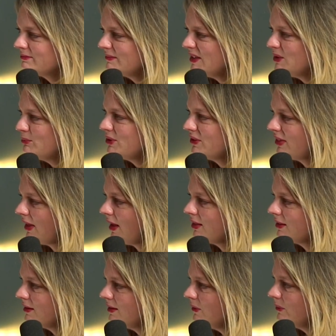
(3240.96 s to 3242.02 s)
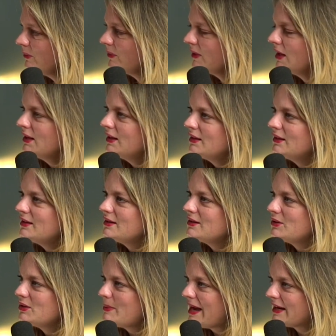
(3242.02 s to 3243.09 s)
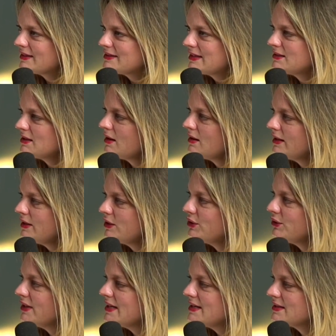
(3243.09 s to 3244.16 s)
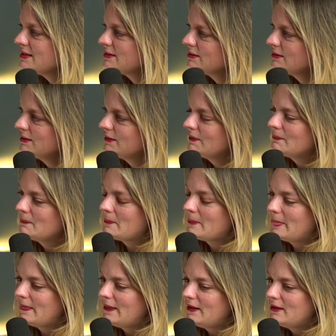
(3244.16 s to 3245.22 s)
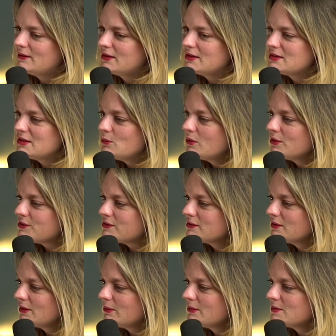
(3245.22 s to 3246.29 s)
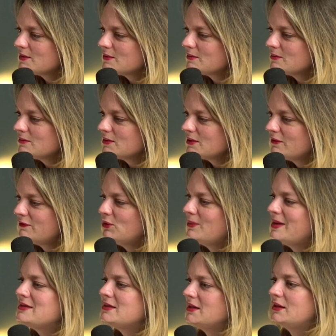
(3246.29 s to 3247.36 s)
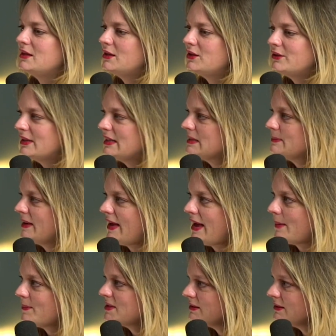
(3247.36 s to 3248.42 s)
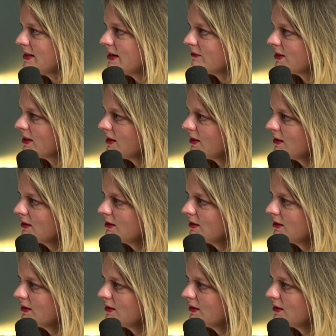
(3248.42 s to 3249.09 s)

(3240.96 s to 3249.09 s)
little book thing that you, at the back, it said eternally curious. Because he was, you know, he was sort of forensically curious about absolutely everything.